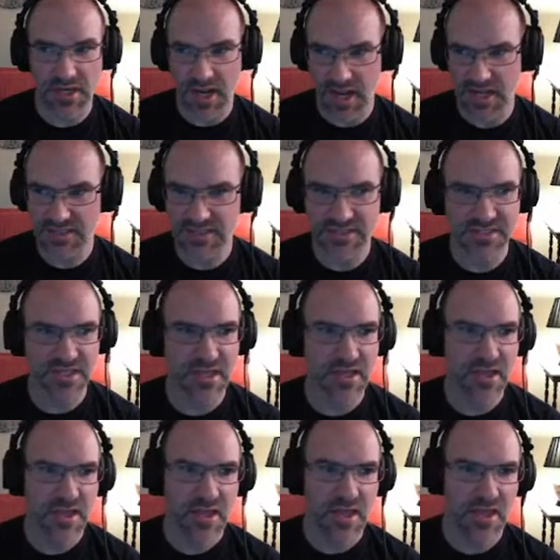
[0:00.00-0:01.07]
asks,
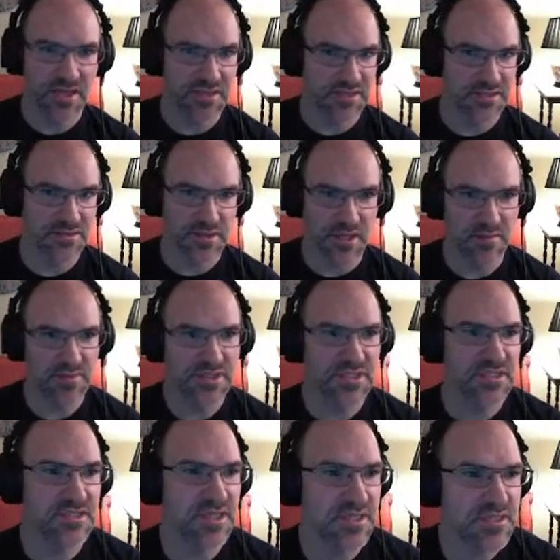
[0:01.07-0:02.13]
hey, is there a game
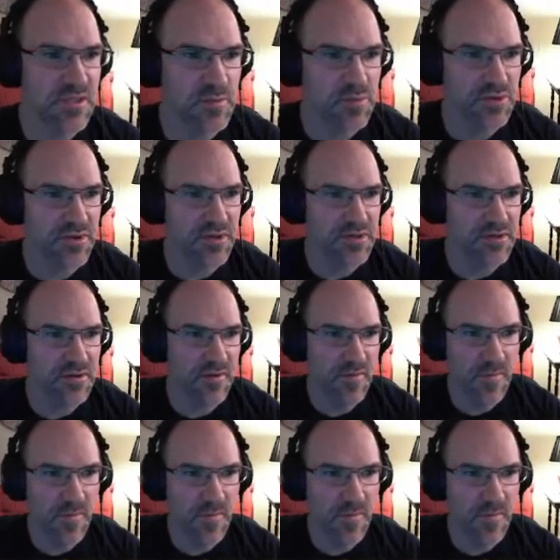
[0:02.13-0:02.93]
scene test helper here?